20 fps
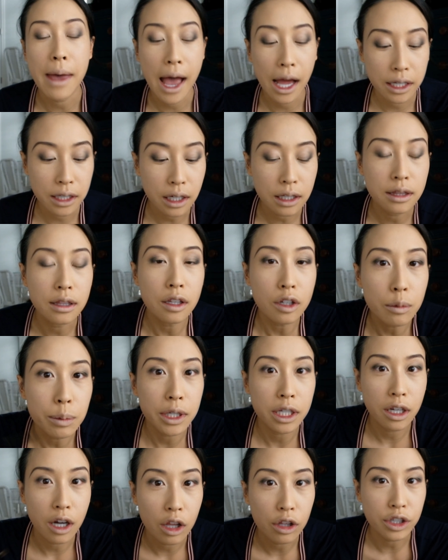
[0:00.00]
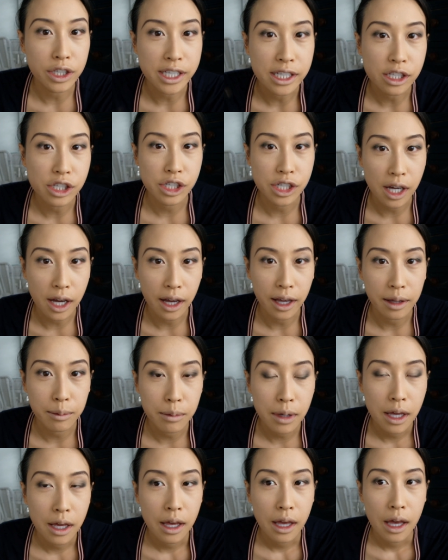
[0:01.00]
adding a little bit of color each
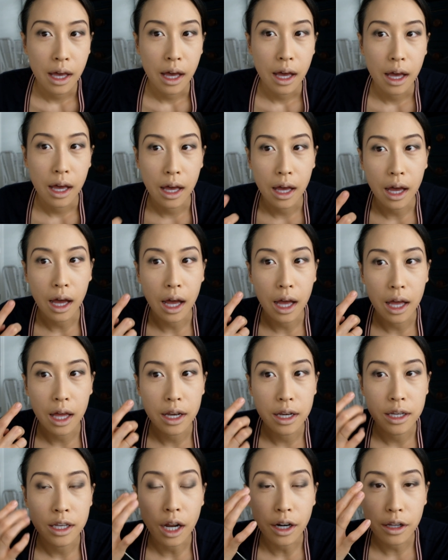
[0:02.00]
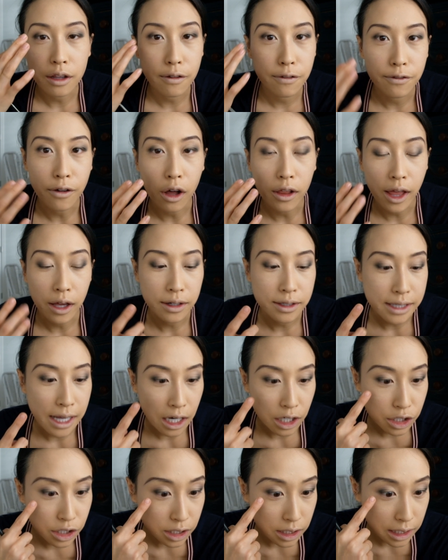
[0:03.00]
time, none of the fallout is
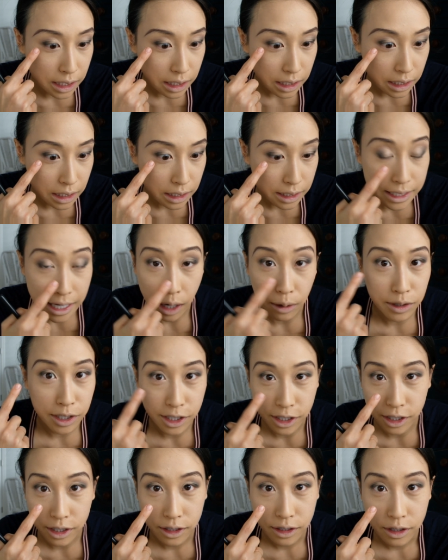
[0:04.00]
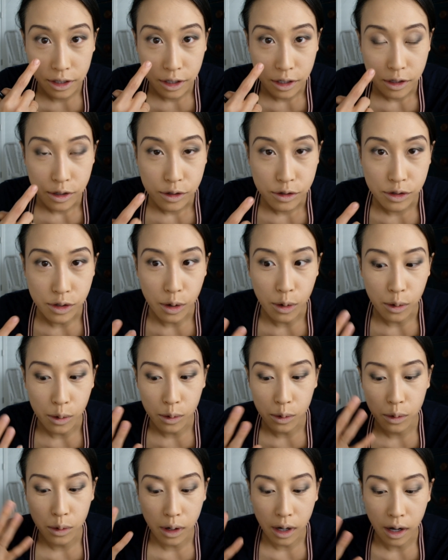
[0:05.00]
actually down here.
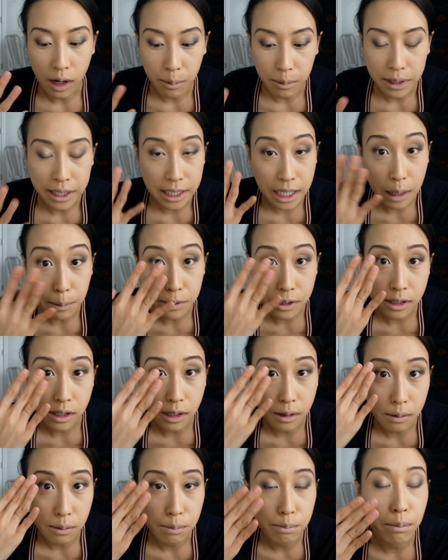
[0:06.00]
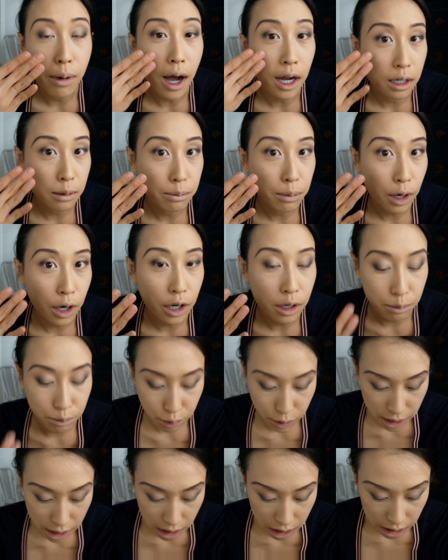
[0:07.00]
So it keeps the bottom part
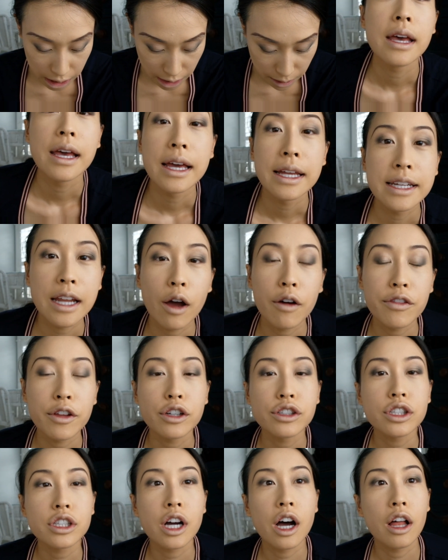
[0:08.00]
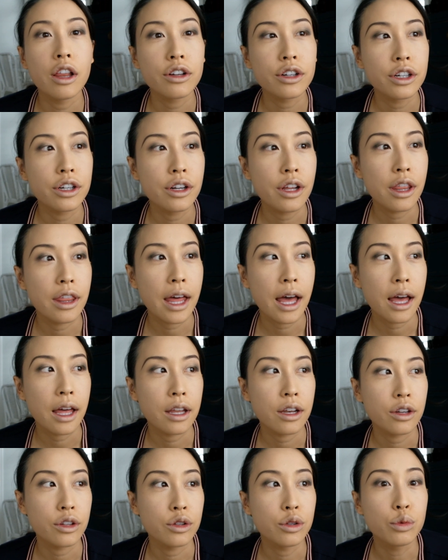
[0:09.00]
pretty clean. Now, if there's a color
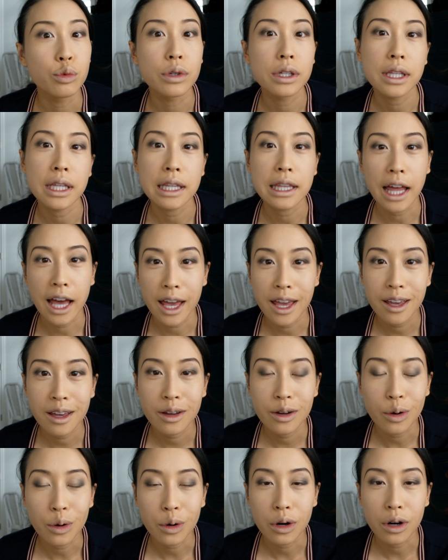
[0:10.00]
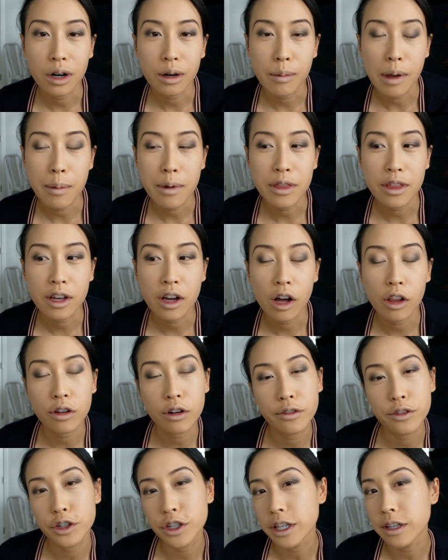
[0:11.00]
that you really like, or maybe the color
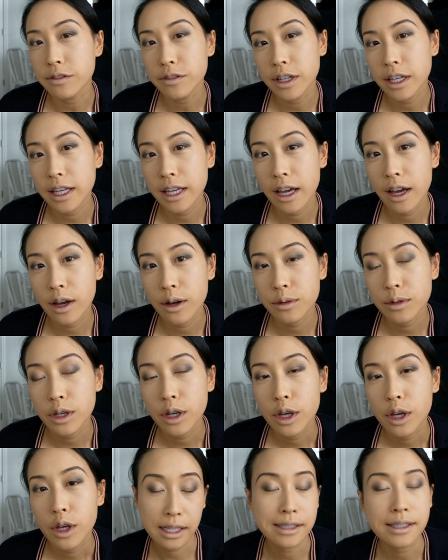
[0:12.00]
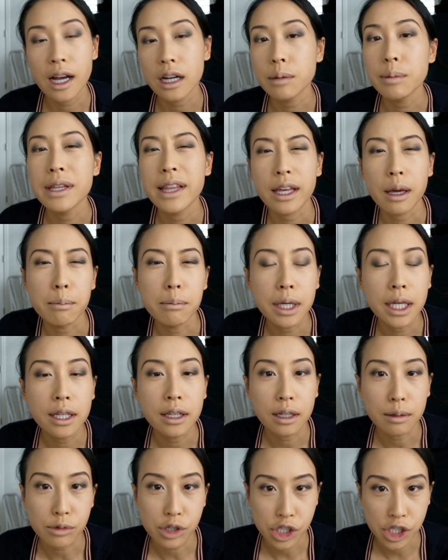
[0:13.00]
of your evening gown, it's gotta be like a
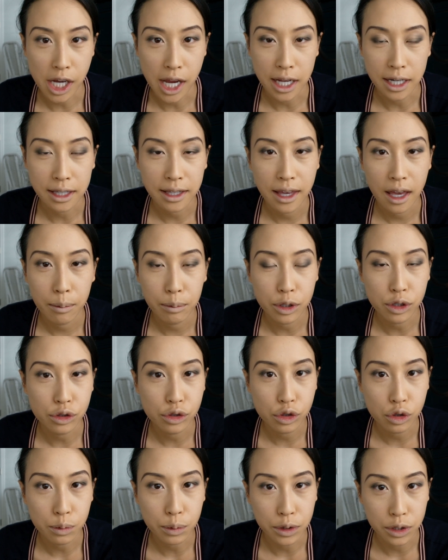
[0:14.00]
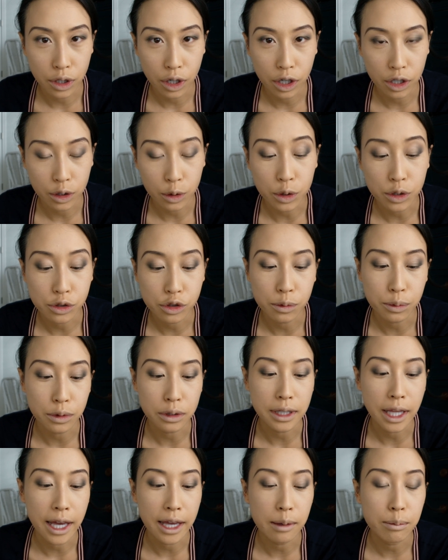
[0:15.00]
medium shade. It can't be super dark or super
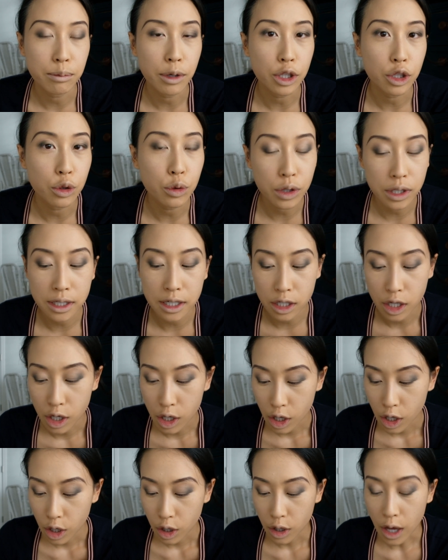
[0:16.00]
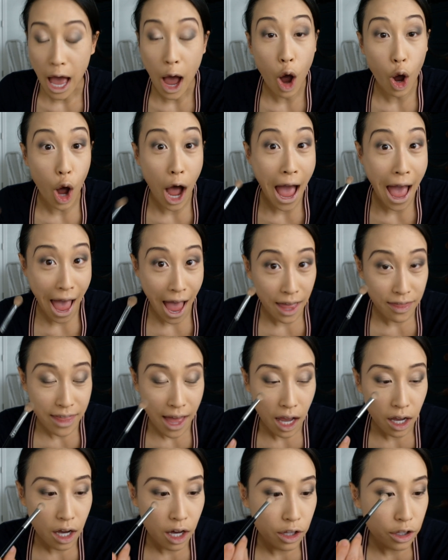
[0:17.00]
light, but you can add
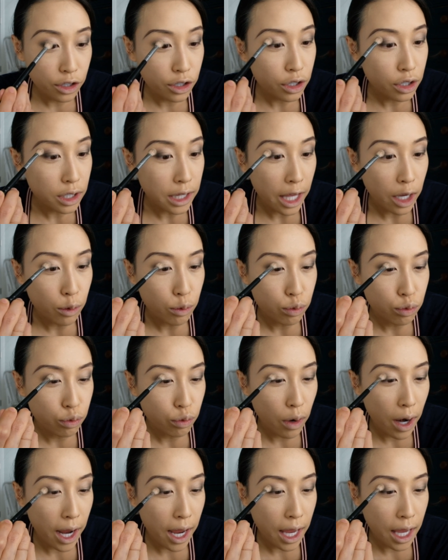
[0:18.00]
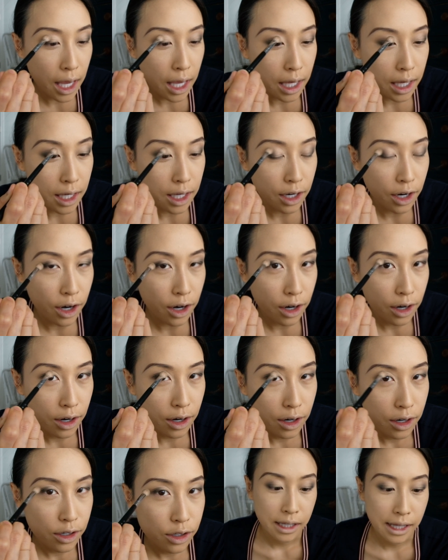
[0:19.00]
that color like right here.
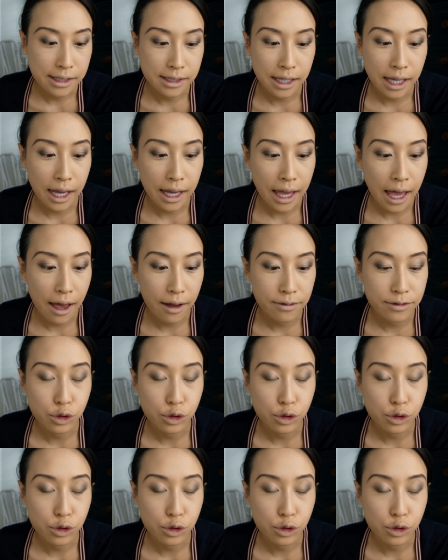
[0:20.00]
Let's say I have